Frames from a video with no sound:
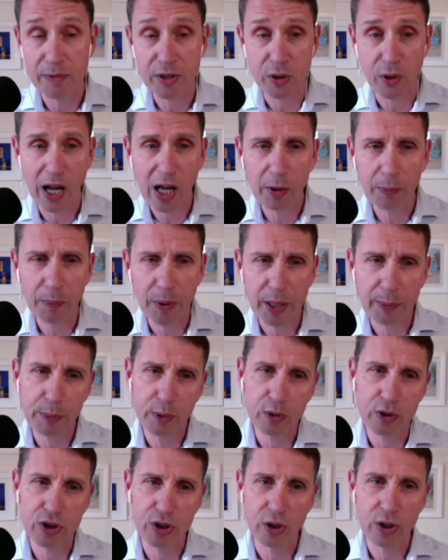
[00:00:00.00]
So help
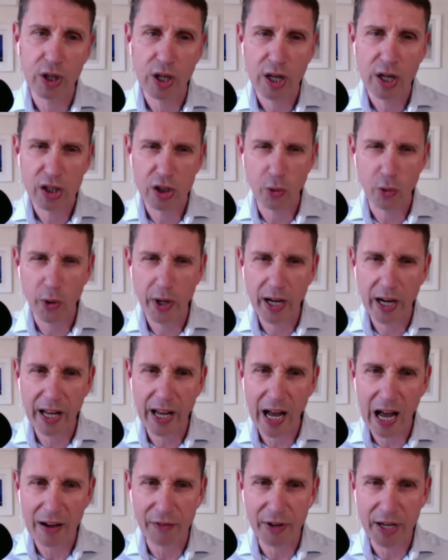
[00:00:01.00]
people to to really
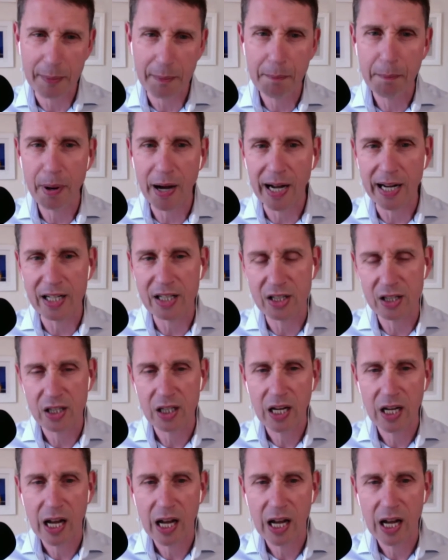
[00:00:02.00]
have an impact